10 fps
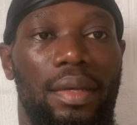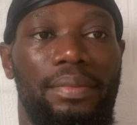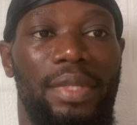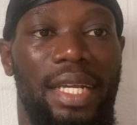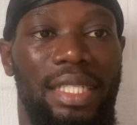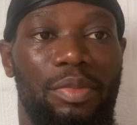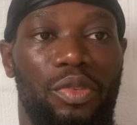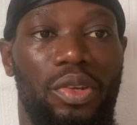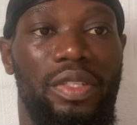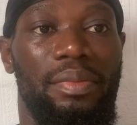like I said,
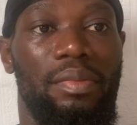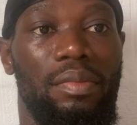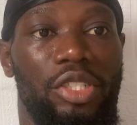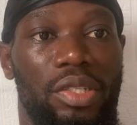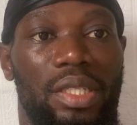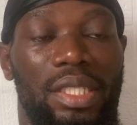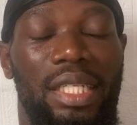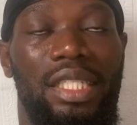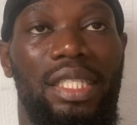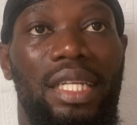one of the major things that it
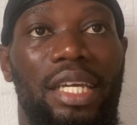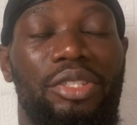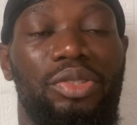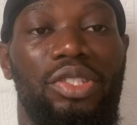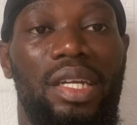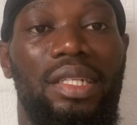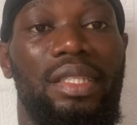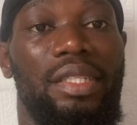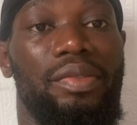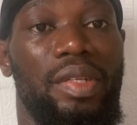allows you to track
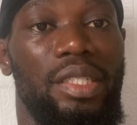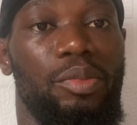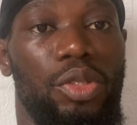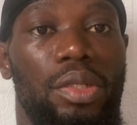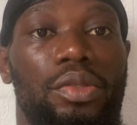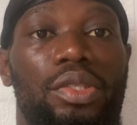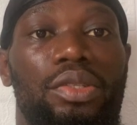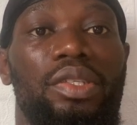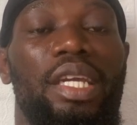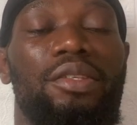latest release models. So
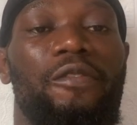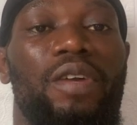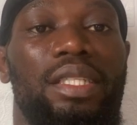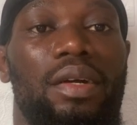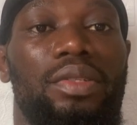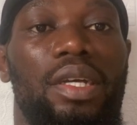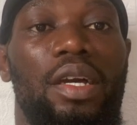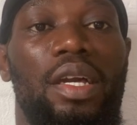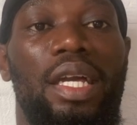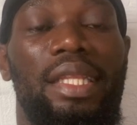you get to find out
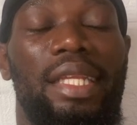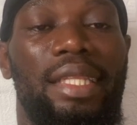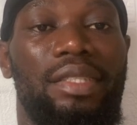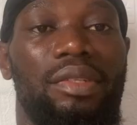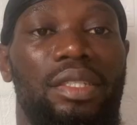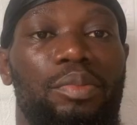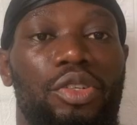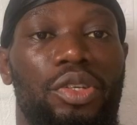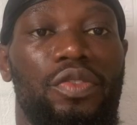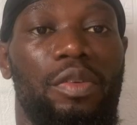latest release
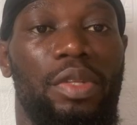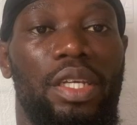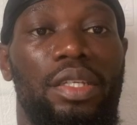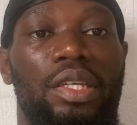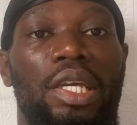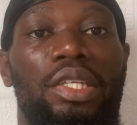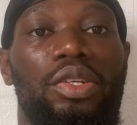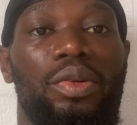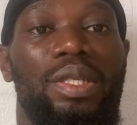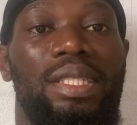models from there.
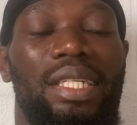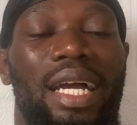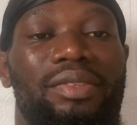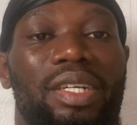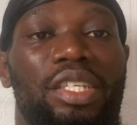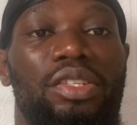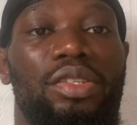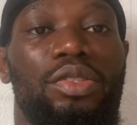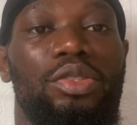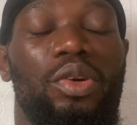So it actually
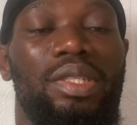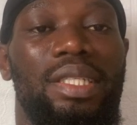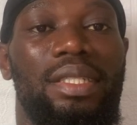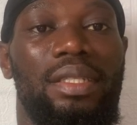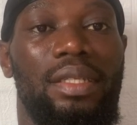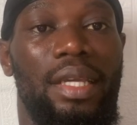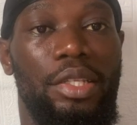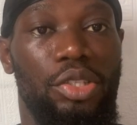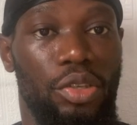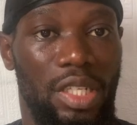doesn't get
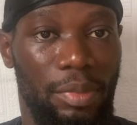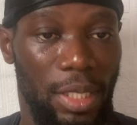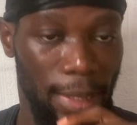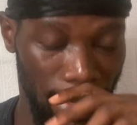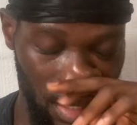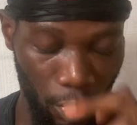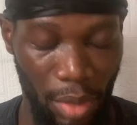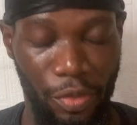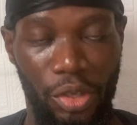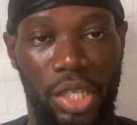to your limit. It takes a while
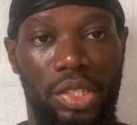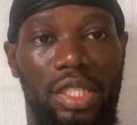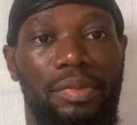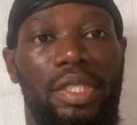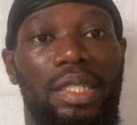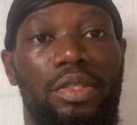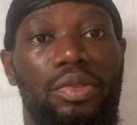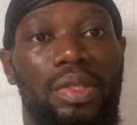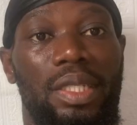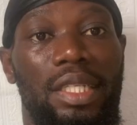before you get to
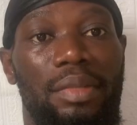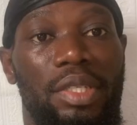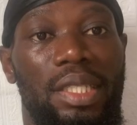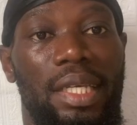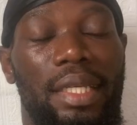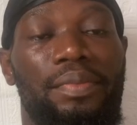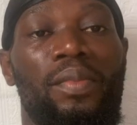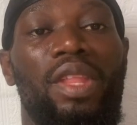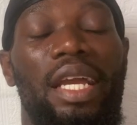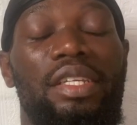limit there.
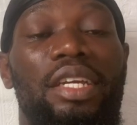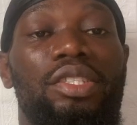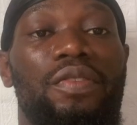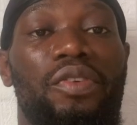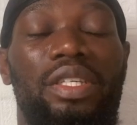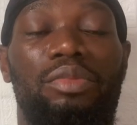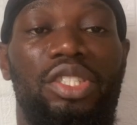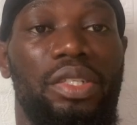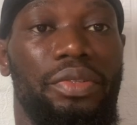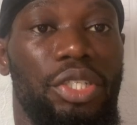And you can use it for image
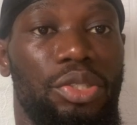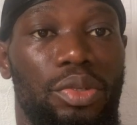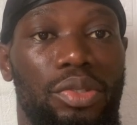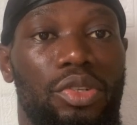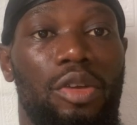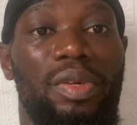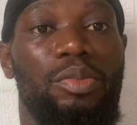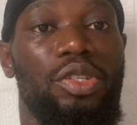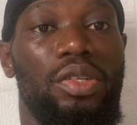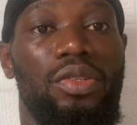generation to compare
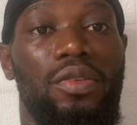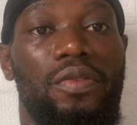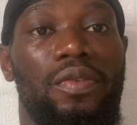models of